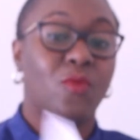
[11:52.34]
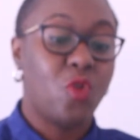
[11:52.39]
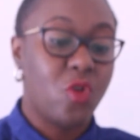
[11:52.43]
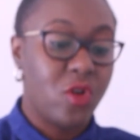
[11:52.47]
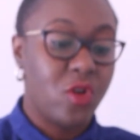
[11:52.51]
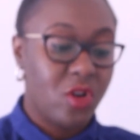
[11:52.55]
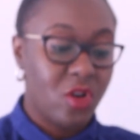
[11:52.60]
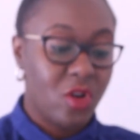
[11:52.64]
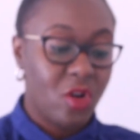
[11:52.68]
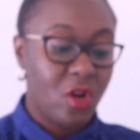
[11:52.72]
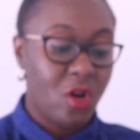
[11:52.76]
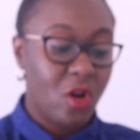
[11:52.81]

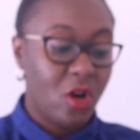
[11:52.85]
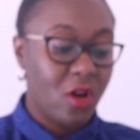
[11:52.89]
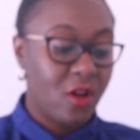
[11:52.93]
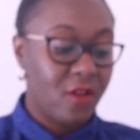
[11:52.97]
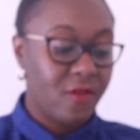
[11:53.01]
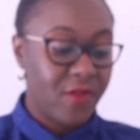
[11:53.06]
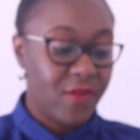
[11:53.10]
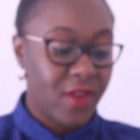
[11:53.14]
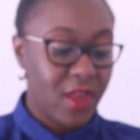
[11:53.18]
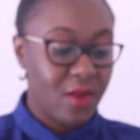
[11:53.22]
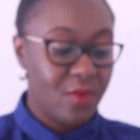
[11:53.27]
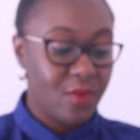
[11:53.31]
order
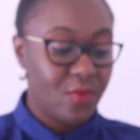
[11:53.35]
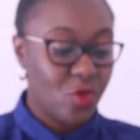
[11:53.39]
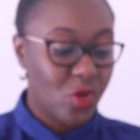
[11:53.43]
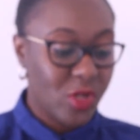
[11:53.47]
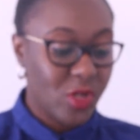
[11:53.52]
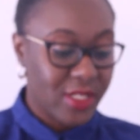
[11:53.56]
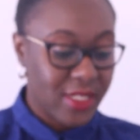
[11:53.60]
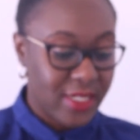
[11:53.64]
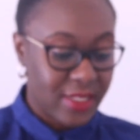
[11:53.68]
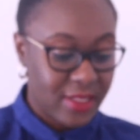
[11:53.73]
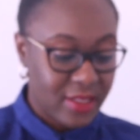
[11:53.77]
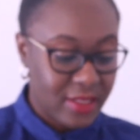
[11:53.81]
of
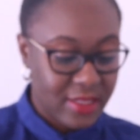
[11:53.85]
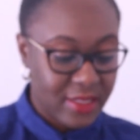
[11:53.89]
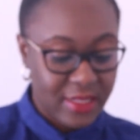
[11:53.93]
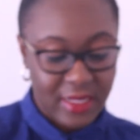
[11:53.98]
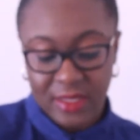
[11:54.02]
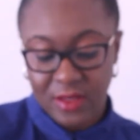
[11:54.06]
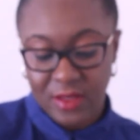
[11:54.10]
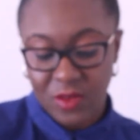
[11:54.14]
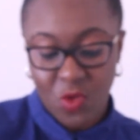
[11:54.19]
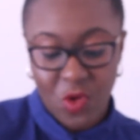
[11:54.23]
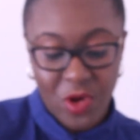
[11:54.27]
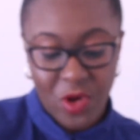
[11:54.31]
importance
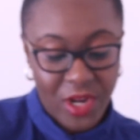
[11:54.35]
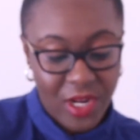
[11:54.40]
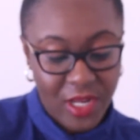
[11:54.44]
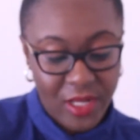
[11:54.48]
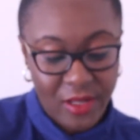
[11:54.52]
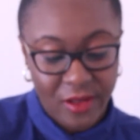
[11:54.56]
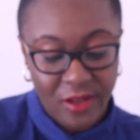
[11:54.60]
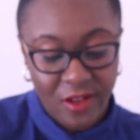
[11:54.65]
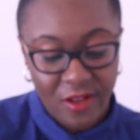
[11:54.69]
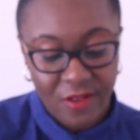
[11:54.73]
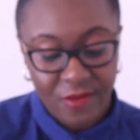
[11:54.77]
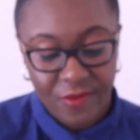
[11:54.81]
and
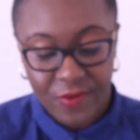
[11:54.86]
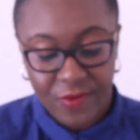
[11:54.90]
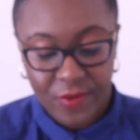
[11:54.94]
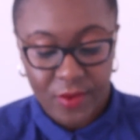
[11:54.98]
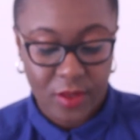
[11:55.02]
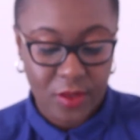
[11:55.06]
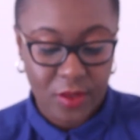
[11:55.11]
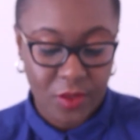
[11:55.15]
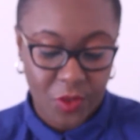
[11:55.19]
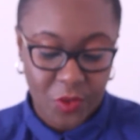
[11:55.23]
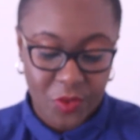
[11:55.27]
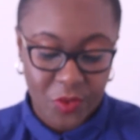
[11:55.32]
order of
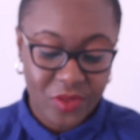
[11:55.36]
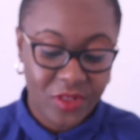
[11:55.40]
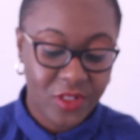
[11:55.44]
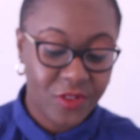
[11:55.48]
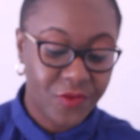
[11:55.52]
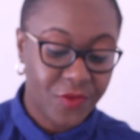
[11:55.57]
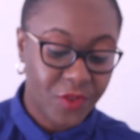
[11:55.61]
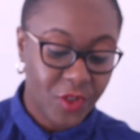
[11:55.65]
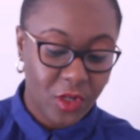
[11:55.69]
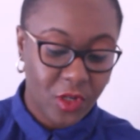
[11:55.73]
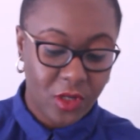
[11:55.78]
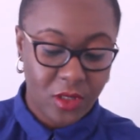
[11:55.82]

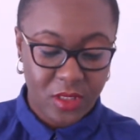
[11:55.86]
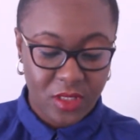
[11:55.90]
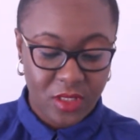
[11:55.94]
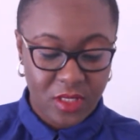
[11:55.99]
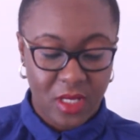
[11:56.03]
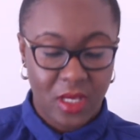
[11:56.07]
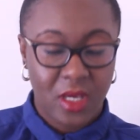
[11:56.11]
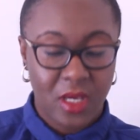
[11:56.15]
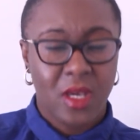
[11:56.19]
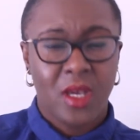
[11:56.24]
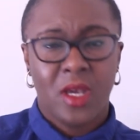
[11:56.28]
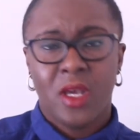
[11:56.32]

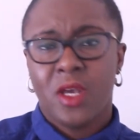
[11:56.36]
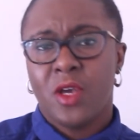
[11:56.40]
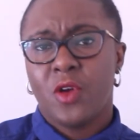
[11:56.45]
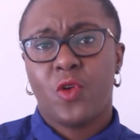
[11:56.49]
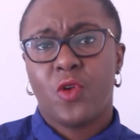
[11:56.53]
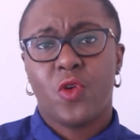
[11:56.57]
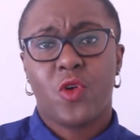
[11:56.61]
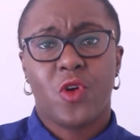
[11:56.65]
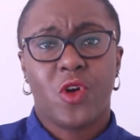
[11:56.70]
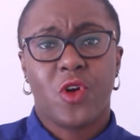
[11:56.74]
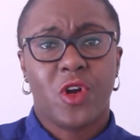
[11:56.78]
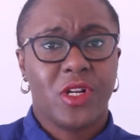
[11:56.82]
difficulty,
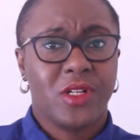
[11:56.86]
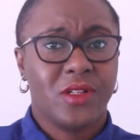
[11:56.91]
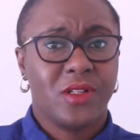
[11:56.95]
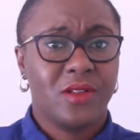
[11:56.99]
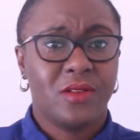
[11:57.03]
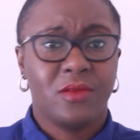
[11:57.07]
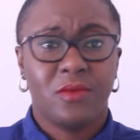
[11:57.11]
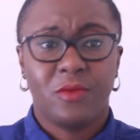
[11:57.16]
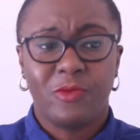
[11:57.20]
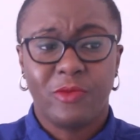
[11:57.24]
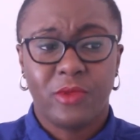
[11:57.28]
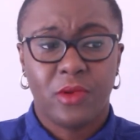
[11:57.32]
or
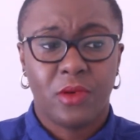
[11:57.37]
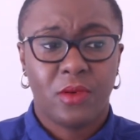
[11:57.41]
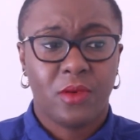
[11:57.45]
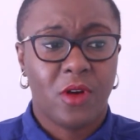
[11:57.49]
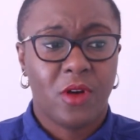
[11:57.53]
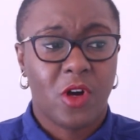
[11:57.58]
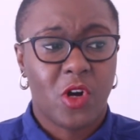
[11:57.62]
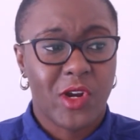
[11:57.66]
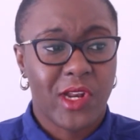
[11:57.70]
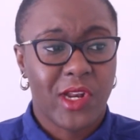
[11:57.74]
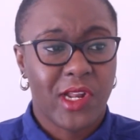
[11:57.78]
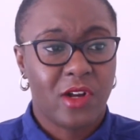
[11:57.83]

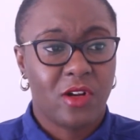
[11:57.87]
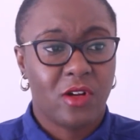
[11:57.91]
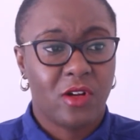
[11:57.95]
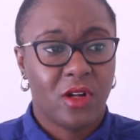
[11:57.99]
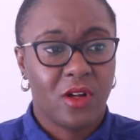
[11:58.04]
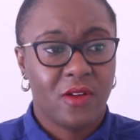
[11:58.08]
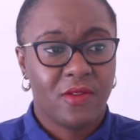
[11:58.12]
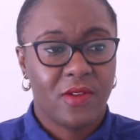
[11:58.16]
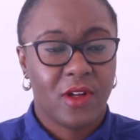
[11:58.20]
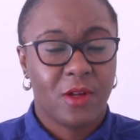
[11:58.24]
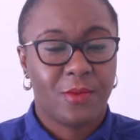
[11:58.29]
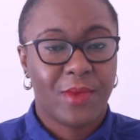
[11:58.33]
order
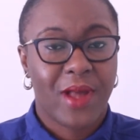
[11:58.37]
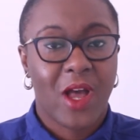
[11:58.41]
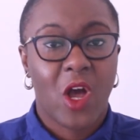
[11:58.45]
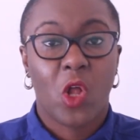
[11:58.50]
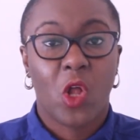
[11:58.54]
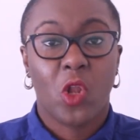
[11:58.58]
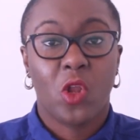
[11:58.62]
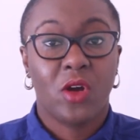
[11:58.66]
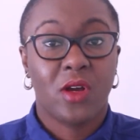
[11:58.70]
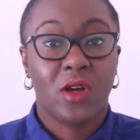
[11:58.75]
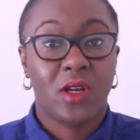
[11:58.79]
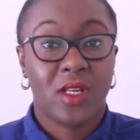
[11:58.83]
of
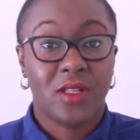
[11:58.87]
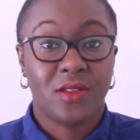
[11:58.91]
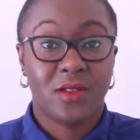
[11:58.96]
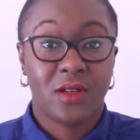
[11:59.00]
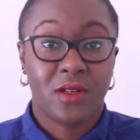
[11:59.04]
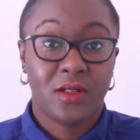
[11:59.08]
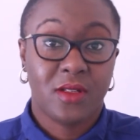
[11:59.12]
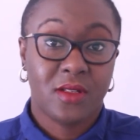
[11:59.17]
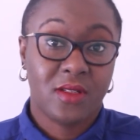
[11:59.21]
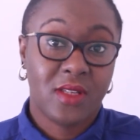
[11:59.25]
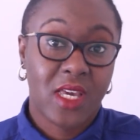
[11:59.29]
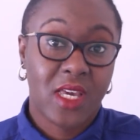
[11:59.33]
how long it's
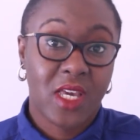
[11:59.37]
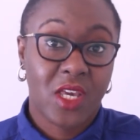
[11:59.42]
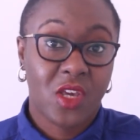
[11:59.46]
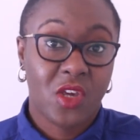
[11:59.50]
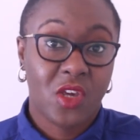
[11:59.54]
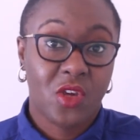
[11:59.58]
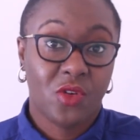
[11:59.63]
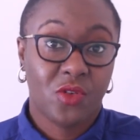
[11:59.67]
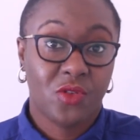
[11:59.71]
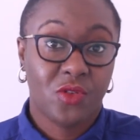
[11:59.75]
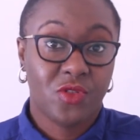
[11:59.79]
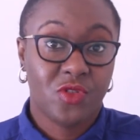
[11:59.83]
going to
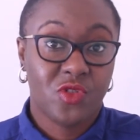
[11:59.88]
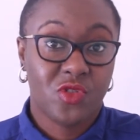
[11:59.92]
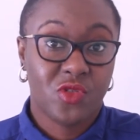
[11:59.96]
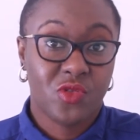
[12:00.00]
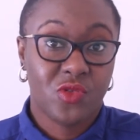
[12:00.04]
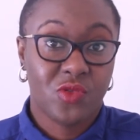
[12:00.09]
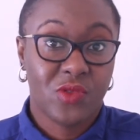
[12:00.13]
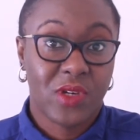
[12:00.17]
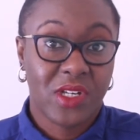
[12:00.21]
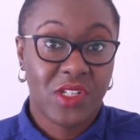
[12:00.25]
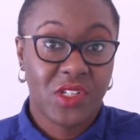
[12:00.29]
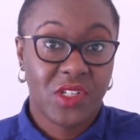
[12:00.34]
take you
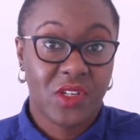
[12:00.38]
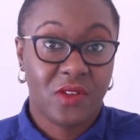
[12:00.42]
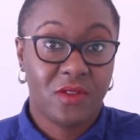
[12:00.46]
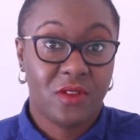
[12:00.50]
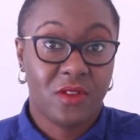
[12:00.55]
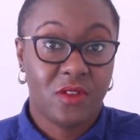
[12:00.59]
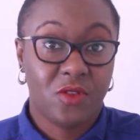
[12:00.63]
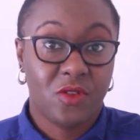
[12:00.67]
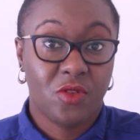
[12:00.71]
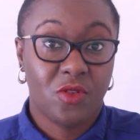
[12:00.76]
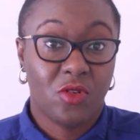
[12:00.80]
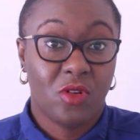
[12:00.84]
to
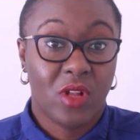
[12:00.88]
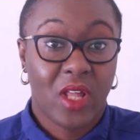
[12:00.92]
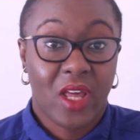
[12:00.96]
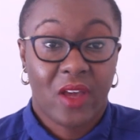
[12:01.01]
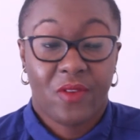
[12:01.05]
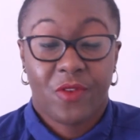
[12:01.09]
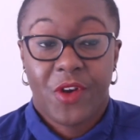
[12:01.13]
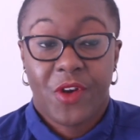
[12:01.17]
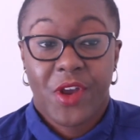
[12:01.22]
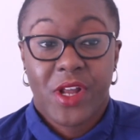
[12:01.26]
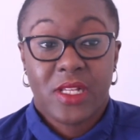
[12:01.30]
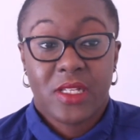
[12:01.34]
achieve goal.
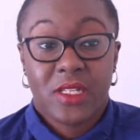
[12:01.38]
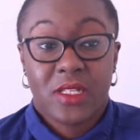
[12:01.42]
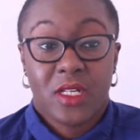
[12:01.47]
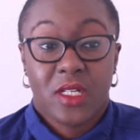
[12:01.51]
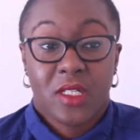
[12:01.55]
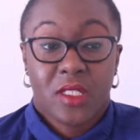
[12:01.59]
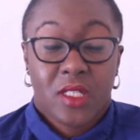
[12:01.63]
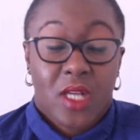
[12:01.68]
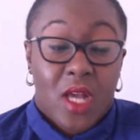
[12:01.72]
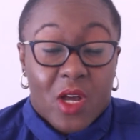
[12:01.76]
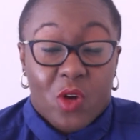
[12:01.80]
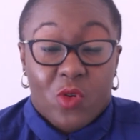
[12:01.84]
Like for
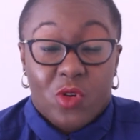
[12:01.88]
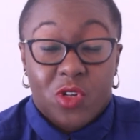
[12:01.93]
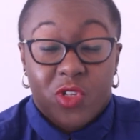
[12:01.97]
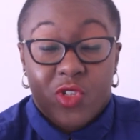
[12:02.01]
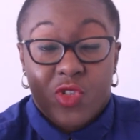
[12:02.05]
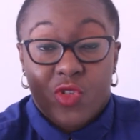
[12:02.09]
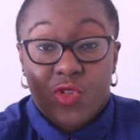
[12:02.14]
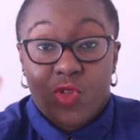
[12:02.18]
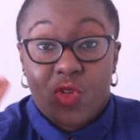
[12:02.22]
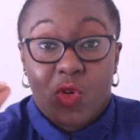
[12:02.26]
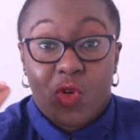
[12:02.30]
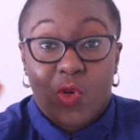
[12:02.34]
instance, I want
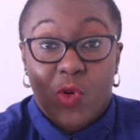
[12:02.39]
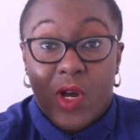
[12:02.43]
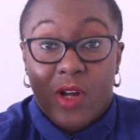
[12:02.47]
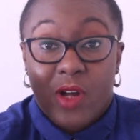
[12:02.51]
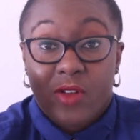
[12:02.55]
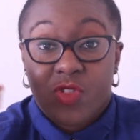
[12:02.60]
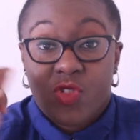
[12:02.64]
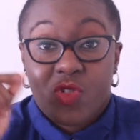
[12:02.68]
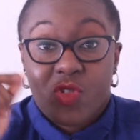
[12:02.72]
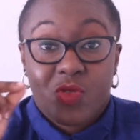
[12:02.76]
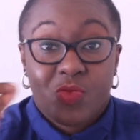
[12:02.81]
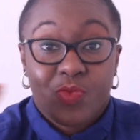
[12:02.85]
to know
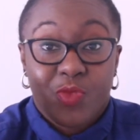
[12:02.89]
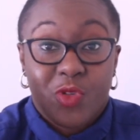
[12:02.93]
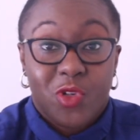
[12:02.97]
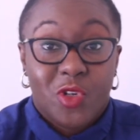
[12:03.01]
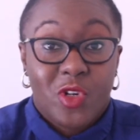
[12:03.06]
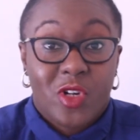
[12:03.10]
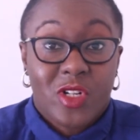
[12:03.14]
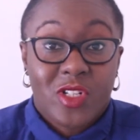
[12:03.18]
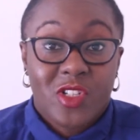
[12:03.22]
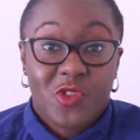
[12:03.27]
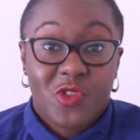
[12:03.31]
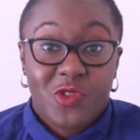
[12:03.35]
how to
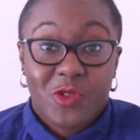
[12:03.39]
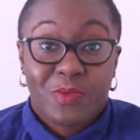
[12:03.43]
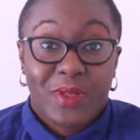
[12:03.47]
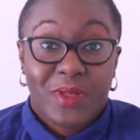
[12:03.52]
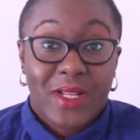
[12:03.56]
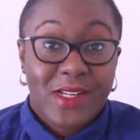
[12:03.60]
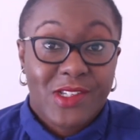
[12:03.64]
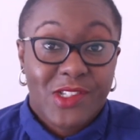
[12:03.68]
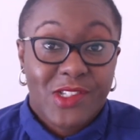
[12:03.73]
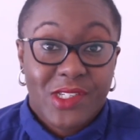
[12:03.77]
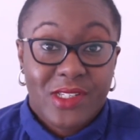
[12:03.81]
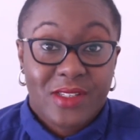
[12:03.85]
put on strip
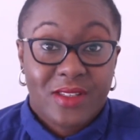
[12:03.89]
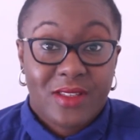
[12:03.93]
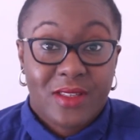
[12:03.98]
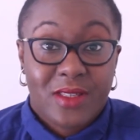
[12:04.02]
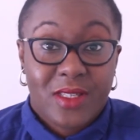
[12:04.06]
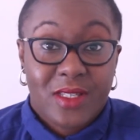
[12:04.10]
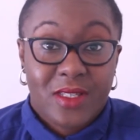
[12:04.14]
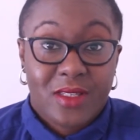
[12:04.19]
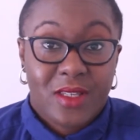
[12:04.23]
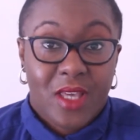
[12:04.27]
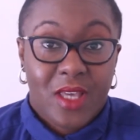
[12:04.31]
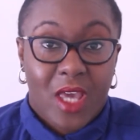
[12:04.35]
lashes
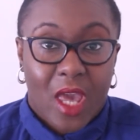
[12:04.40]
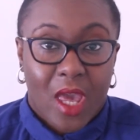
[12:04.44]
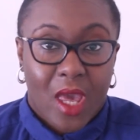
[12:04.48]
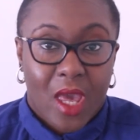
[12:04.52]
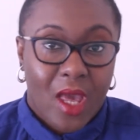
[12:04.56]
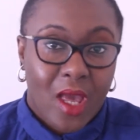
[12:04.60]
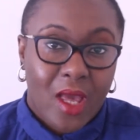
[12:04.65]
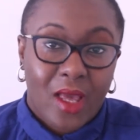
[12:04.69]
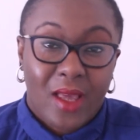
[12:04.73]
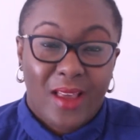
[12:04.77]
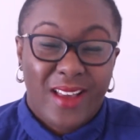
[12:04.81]
this year.